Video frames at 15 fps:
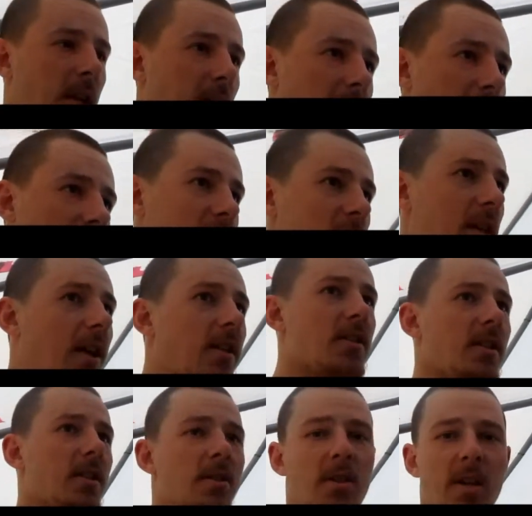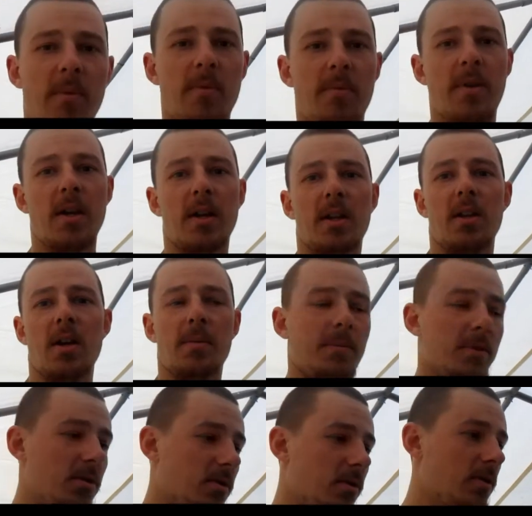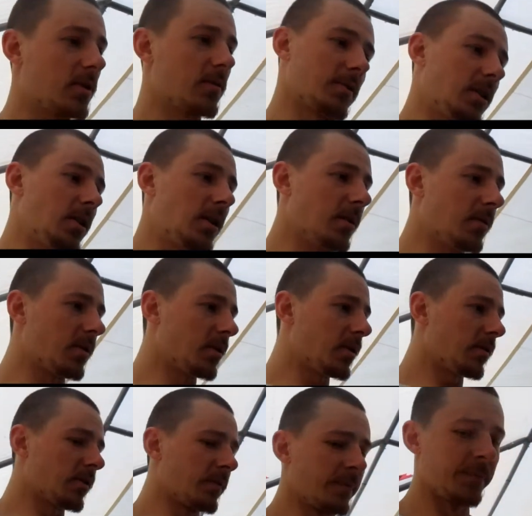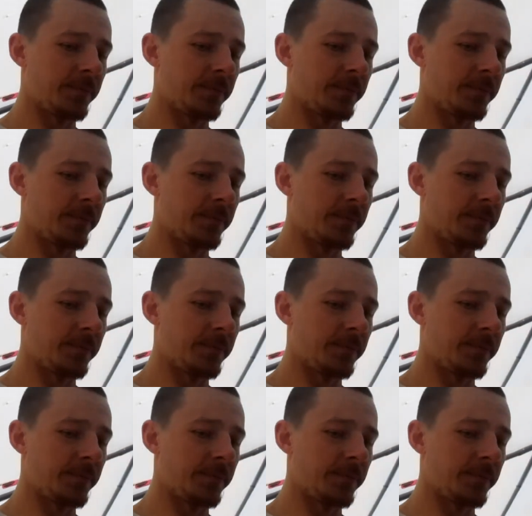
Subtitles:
X and X, can you come and pick it up? So it's like, alright, whatever.